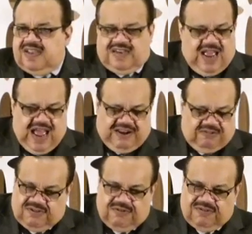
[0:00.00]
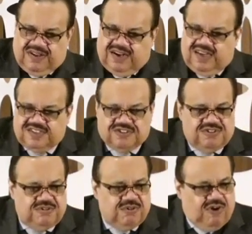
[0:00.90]
Now, I don't know that Esther
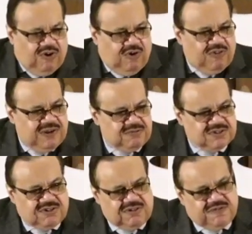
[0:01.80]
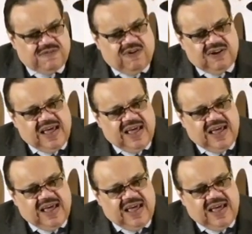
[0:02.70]
knew all that was going to fall